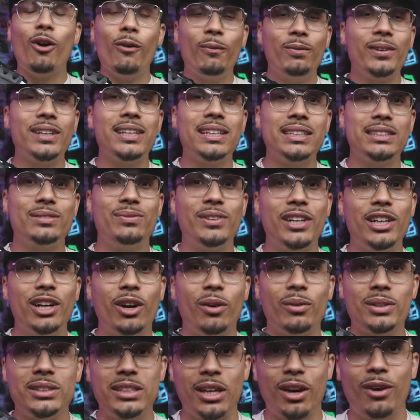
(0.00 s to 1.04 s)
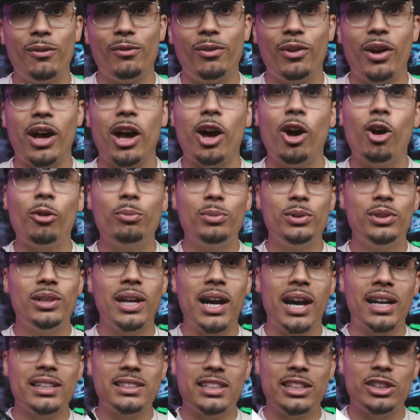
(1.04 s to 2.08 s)
Hopefully this video was helpful. I hope you
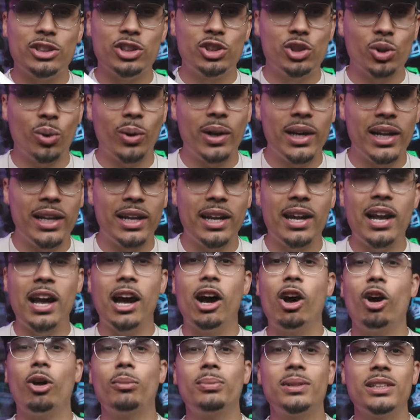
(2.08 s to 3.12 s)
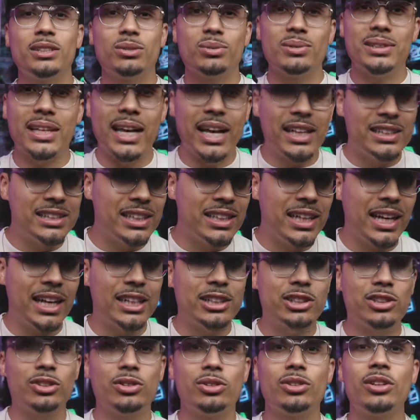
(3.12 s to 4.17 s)
guys enjoyed it. I hope this was
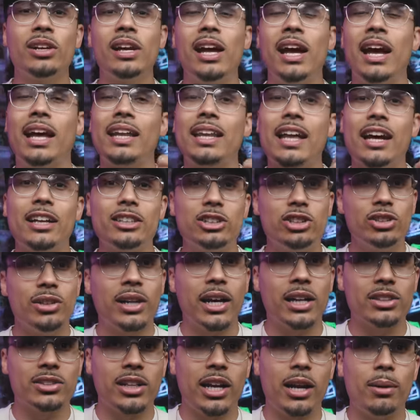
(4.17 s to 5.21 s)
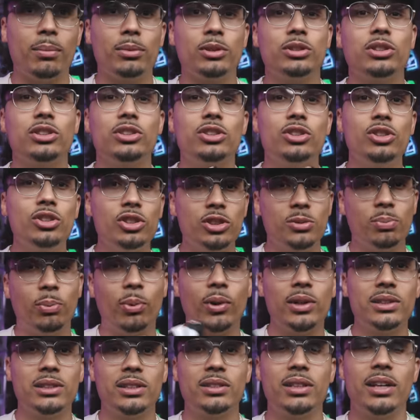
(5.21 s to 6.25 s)
educational and that you guys are able to use
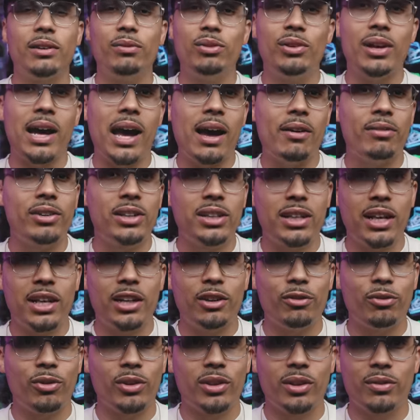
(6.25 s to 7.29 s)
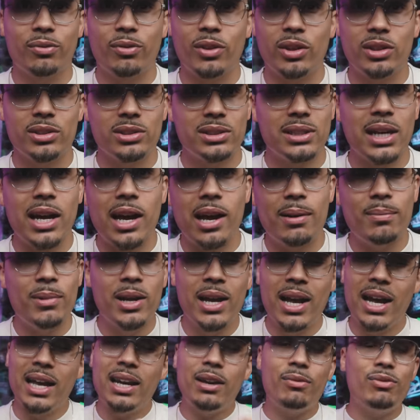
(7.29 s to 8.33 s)
POIZON if you haven't done it for the first time.
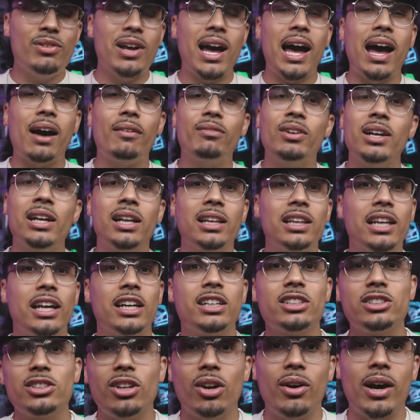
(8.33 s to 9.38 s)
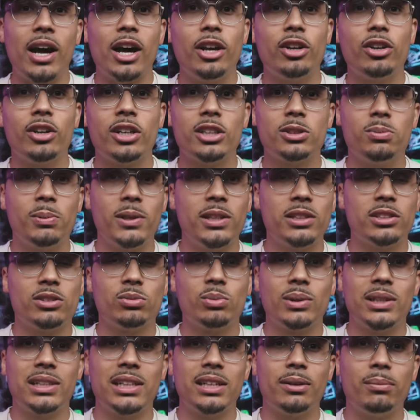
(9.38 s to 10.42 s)
And if you have, let us know how your experience
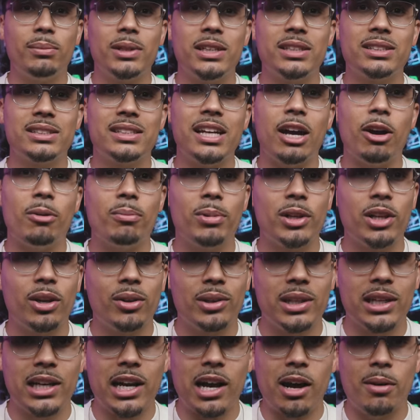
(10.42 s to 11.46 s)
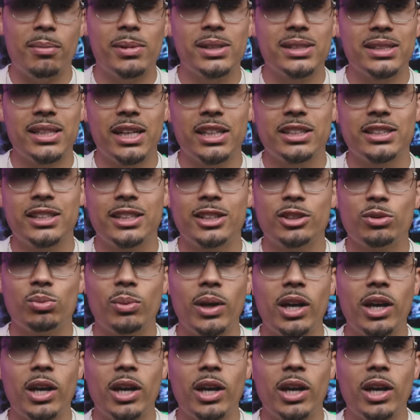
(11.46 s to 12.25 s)
with them is down below in the comment section as